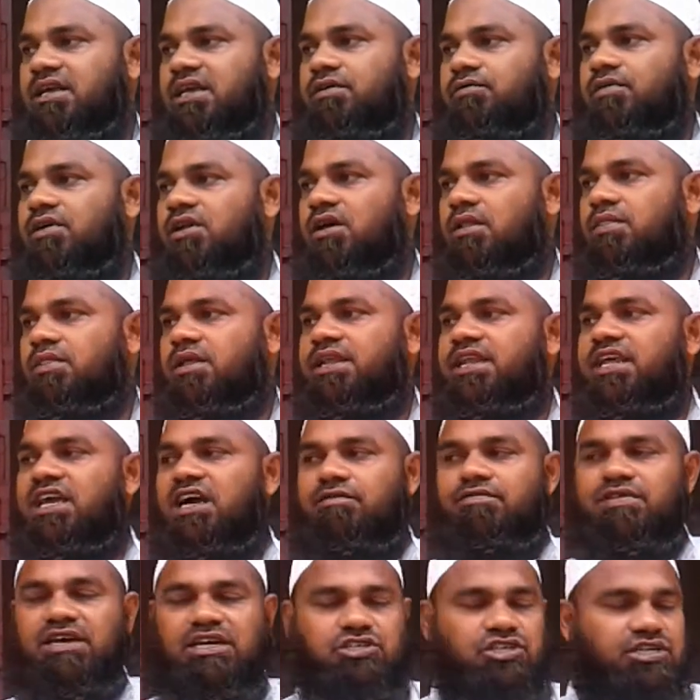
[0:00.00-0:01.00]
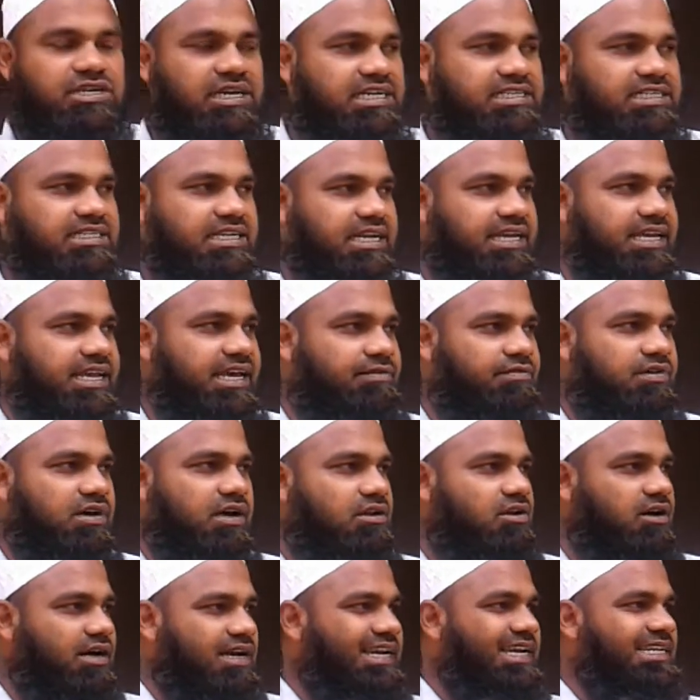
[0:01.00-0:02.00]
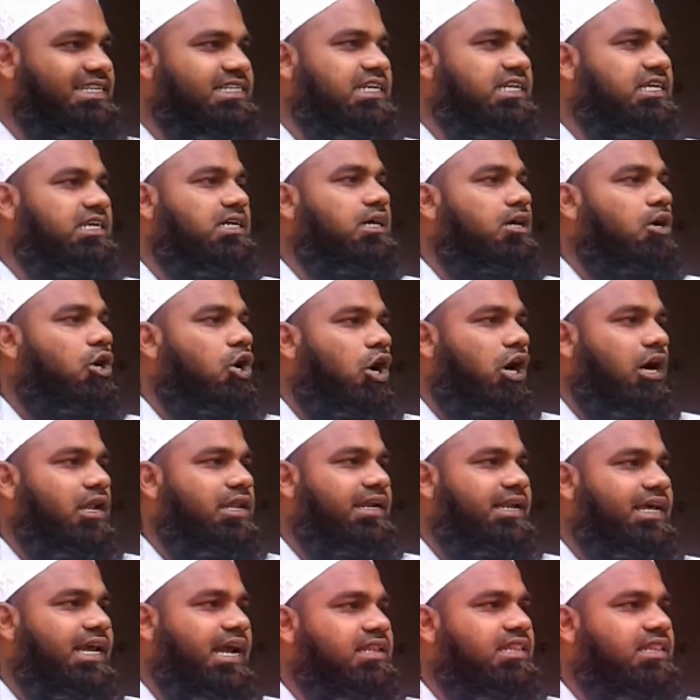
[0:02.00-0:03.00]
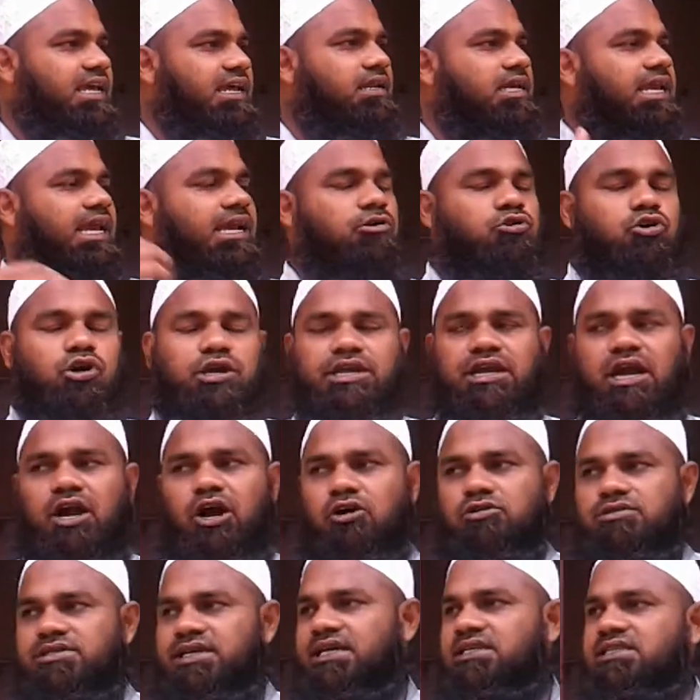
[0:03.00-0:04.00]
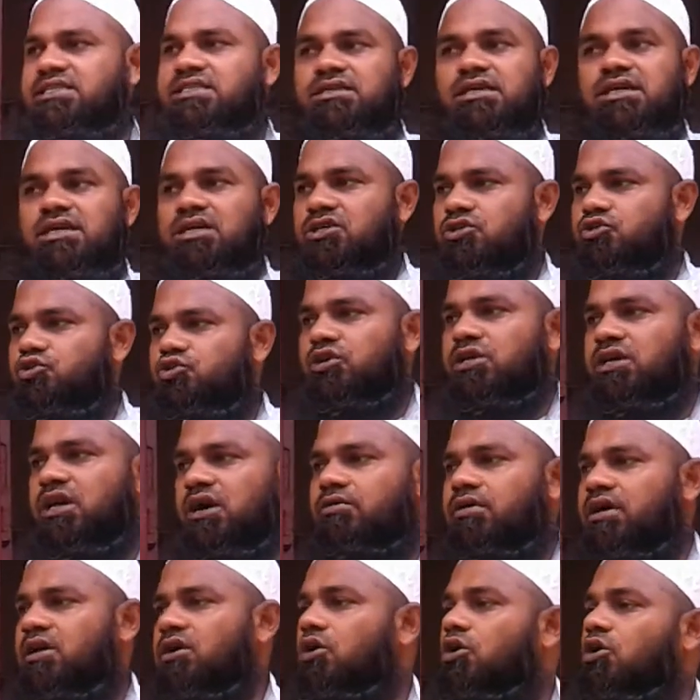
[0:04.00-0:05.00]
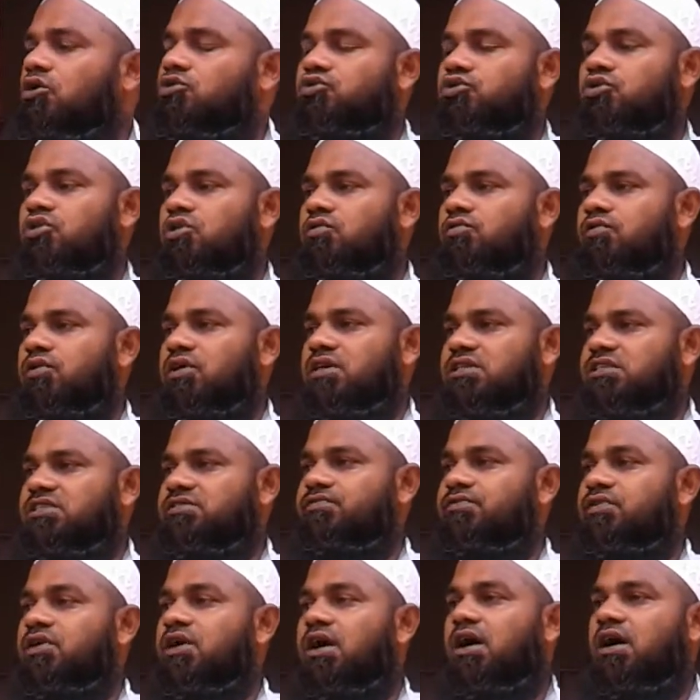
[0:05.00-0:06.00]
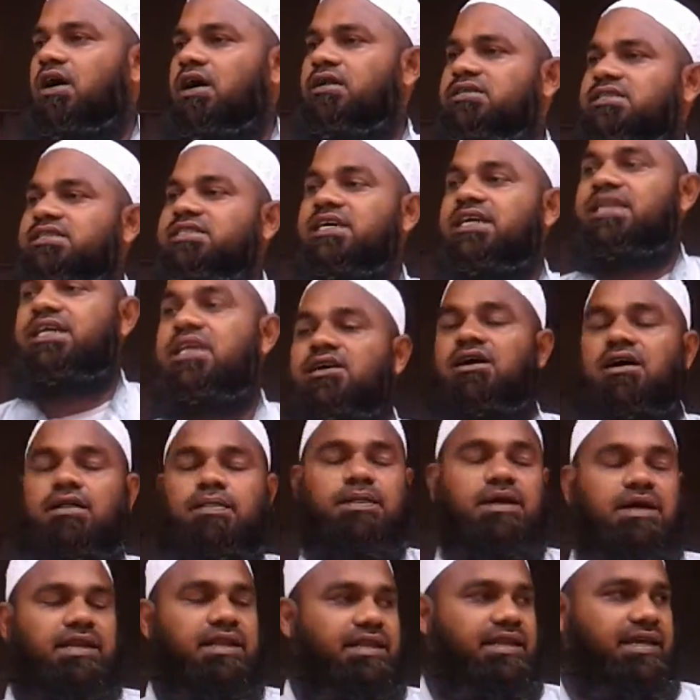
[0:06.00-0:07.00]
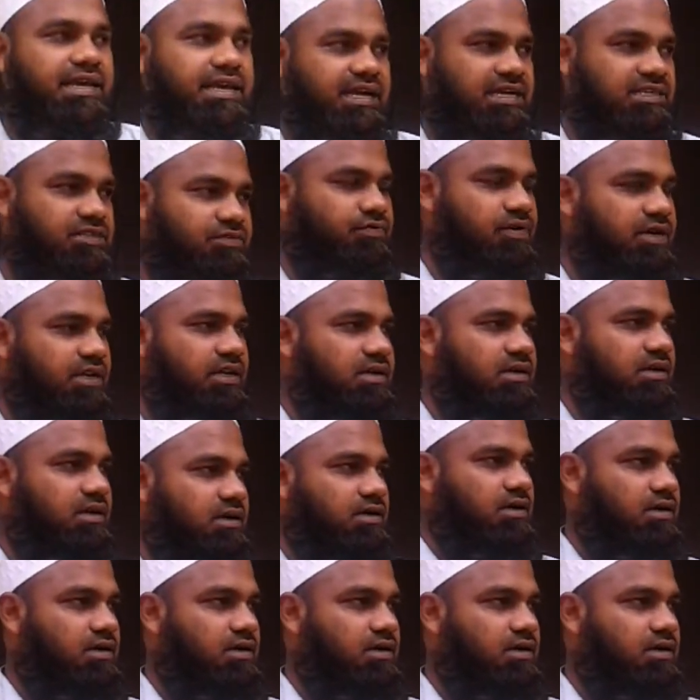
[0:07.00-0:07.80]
Even on the day of the Educational Day, we are not getting holiday and then going house and doing our household works. We are studying on that day as well.